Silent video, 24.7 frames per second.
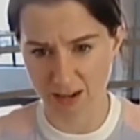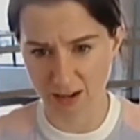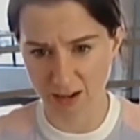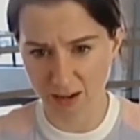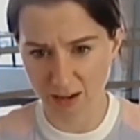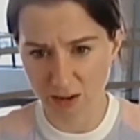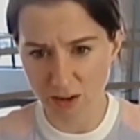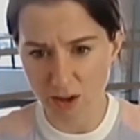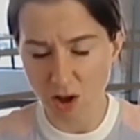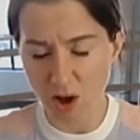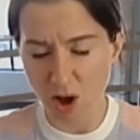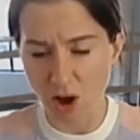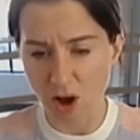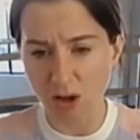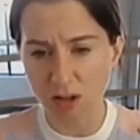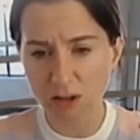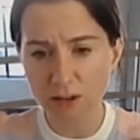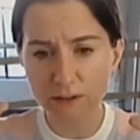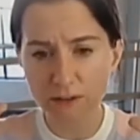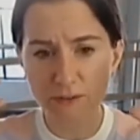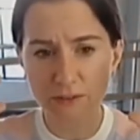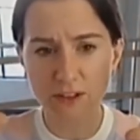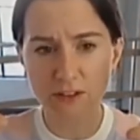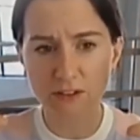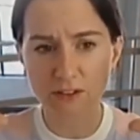All of
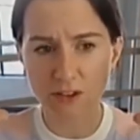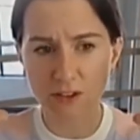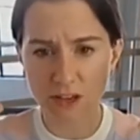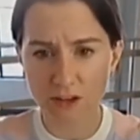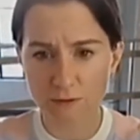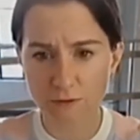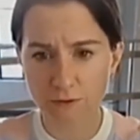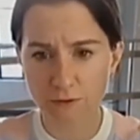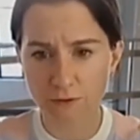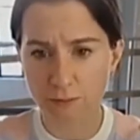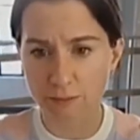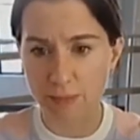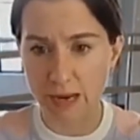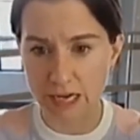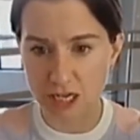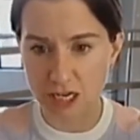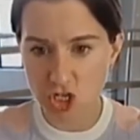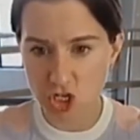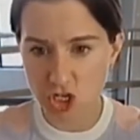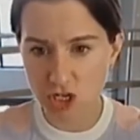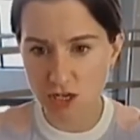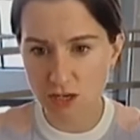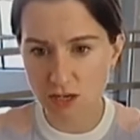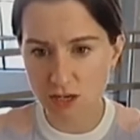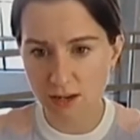this
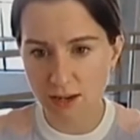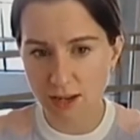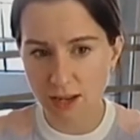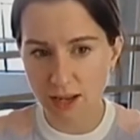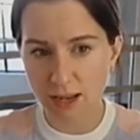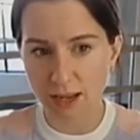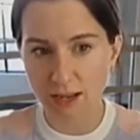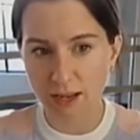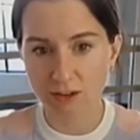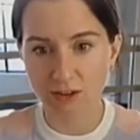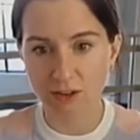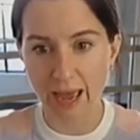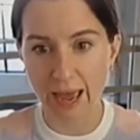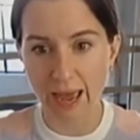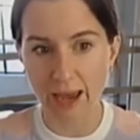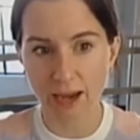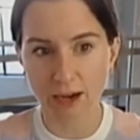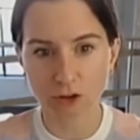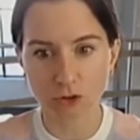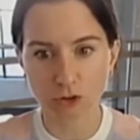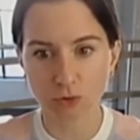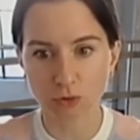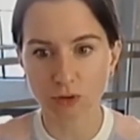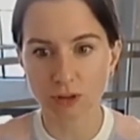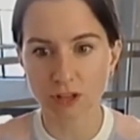information is
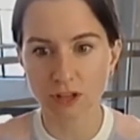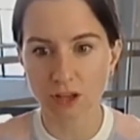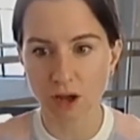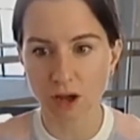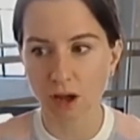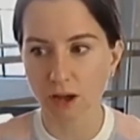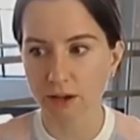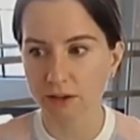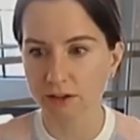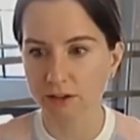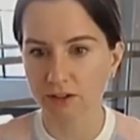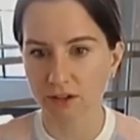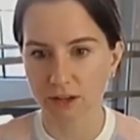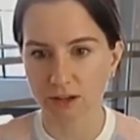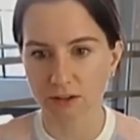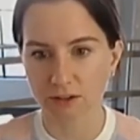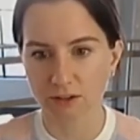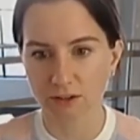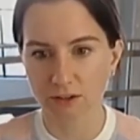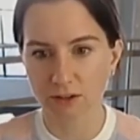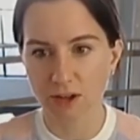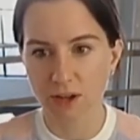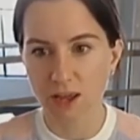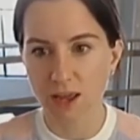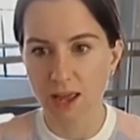actually content.
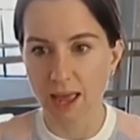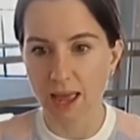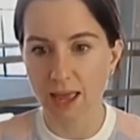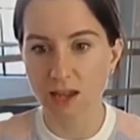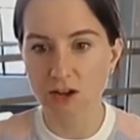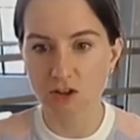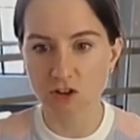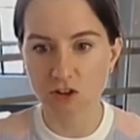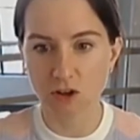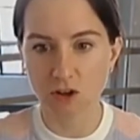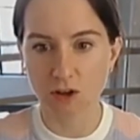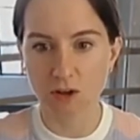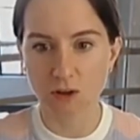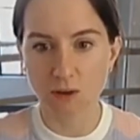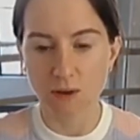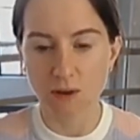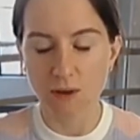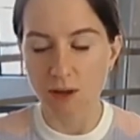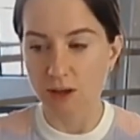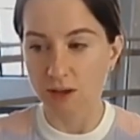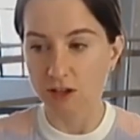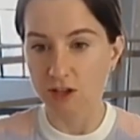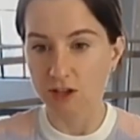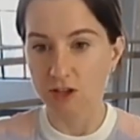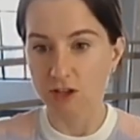And
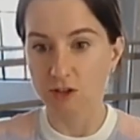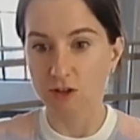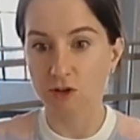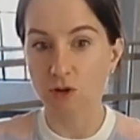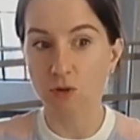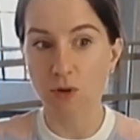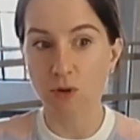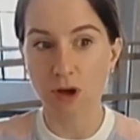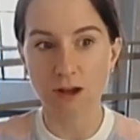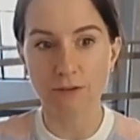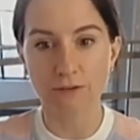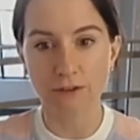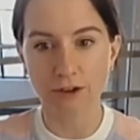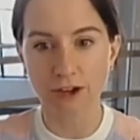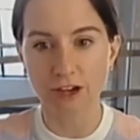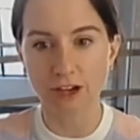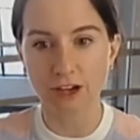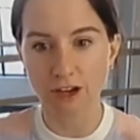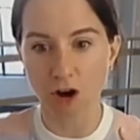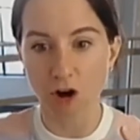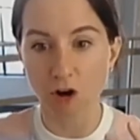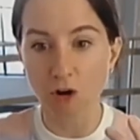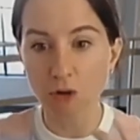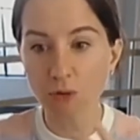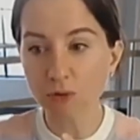you have
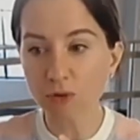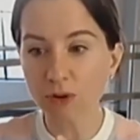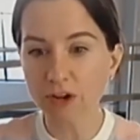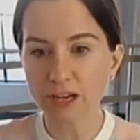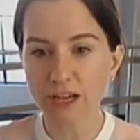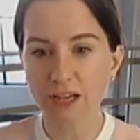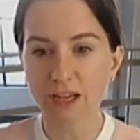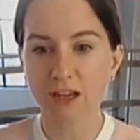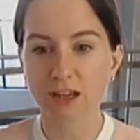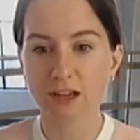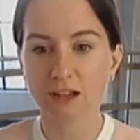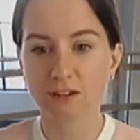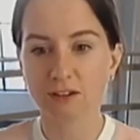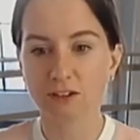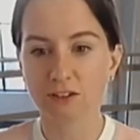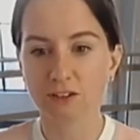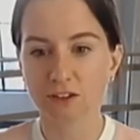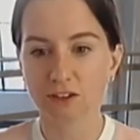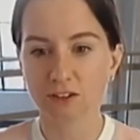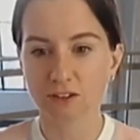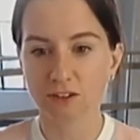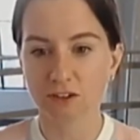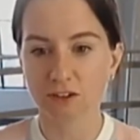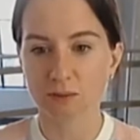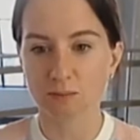already a
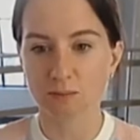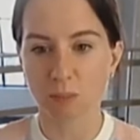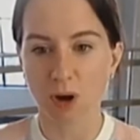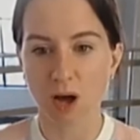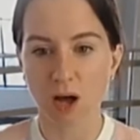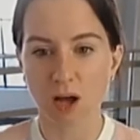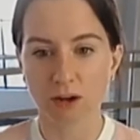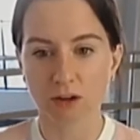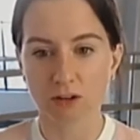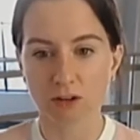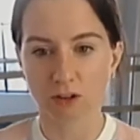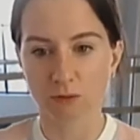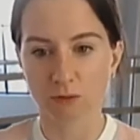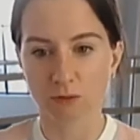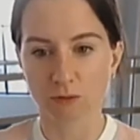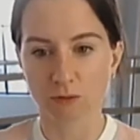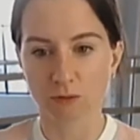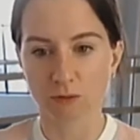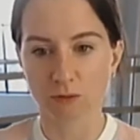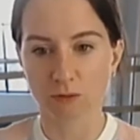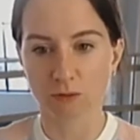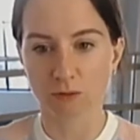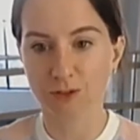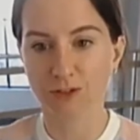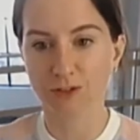consistent model of
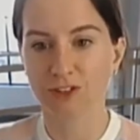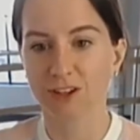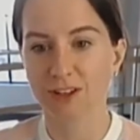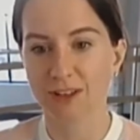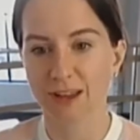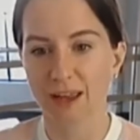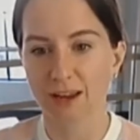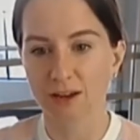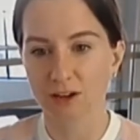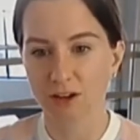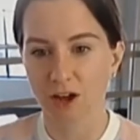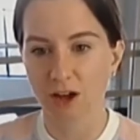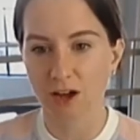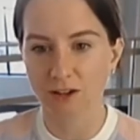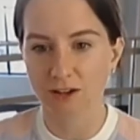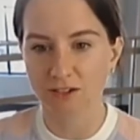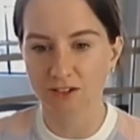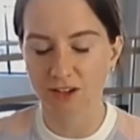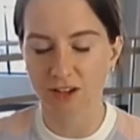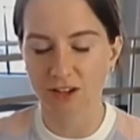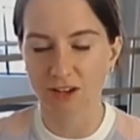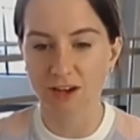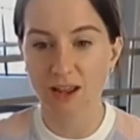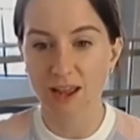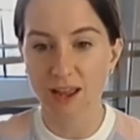producing that content
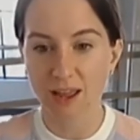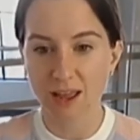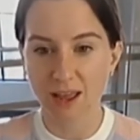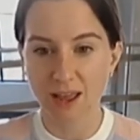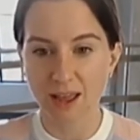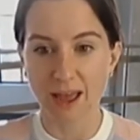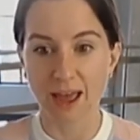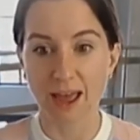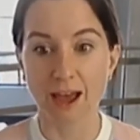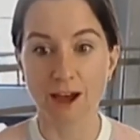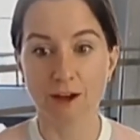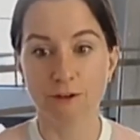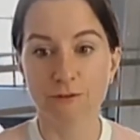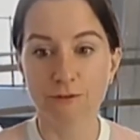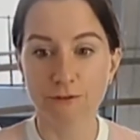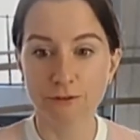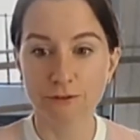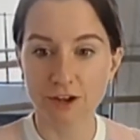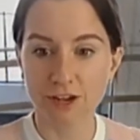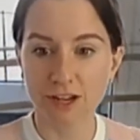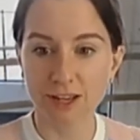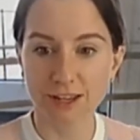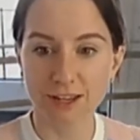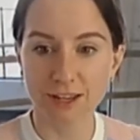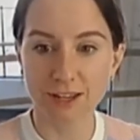every
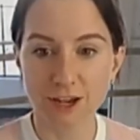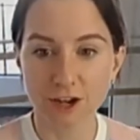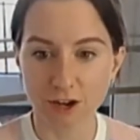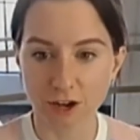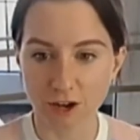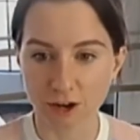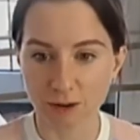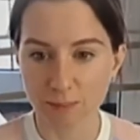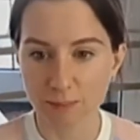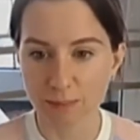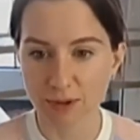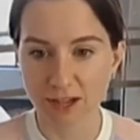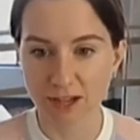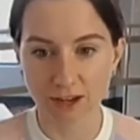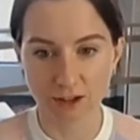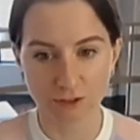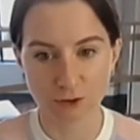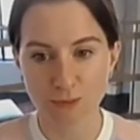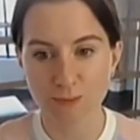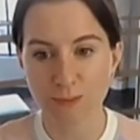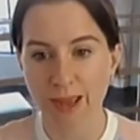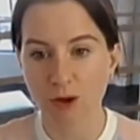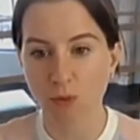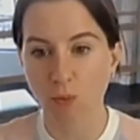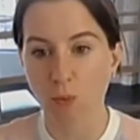year because you
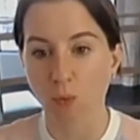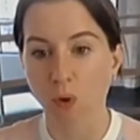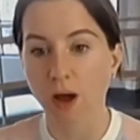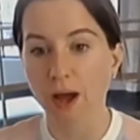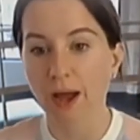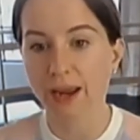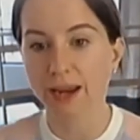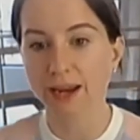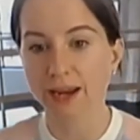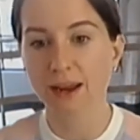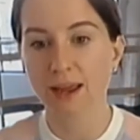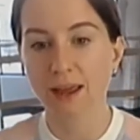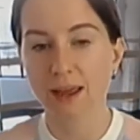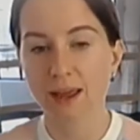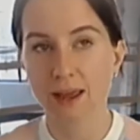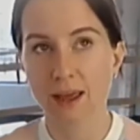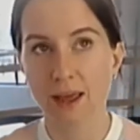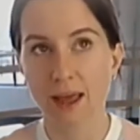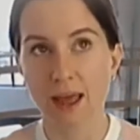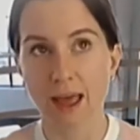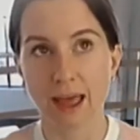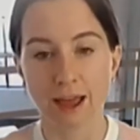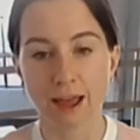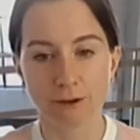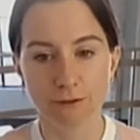make wine
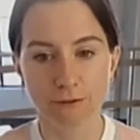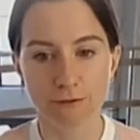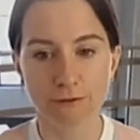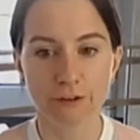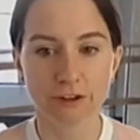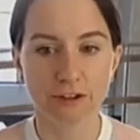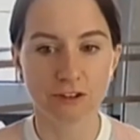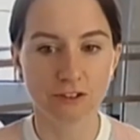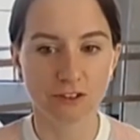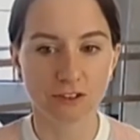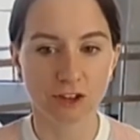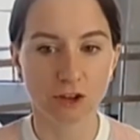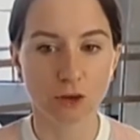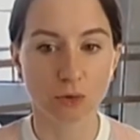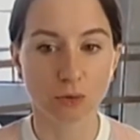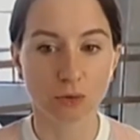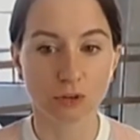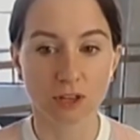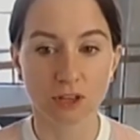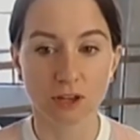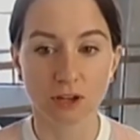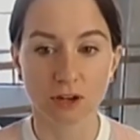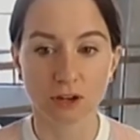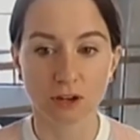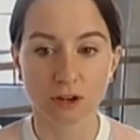every single
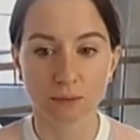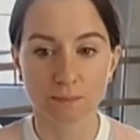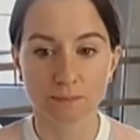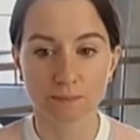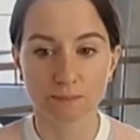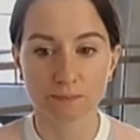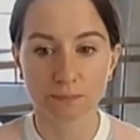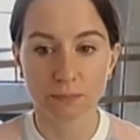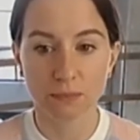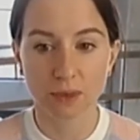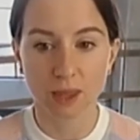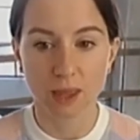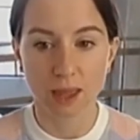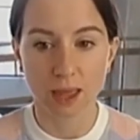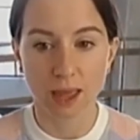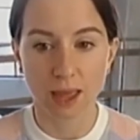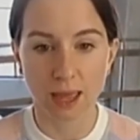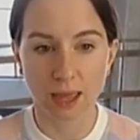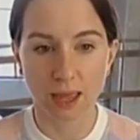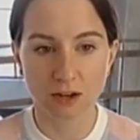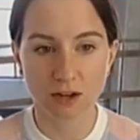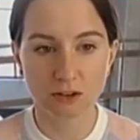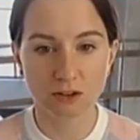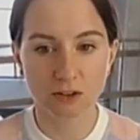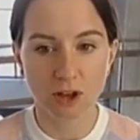year.
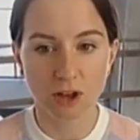And